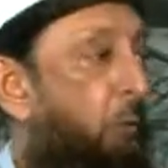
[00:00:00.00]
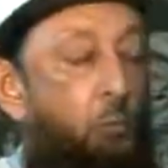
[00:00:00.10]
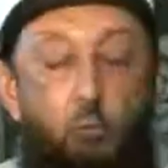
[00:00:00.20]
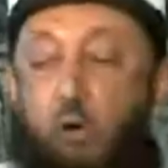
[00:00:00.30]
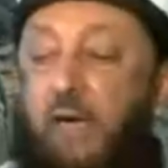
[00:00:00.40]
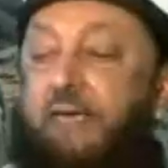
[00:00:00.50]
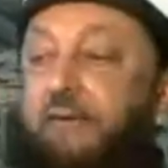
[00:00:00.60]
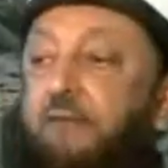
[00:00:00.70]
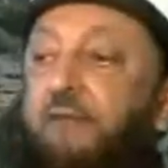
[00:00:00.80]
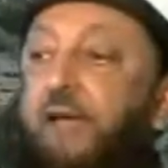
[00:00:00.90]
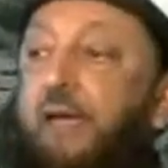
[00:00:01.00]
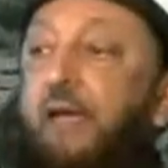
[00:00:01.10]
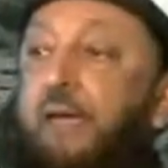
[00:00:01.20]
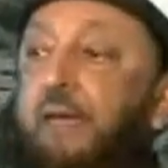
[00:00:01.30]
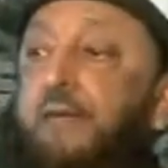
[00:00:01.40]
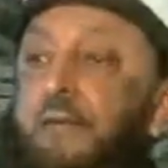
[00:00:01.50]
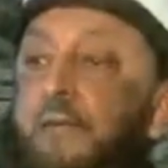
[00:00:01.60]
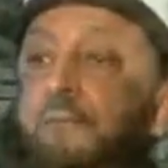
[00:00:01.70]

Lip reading: right there in the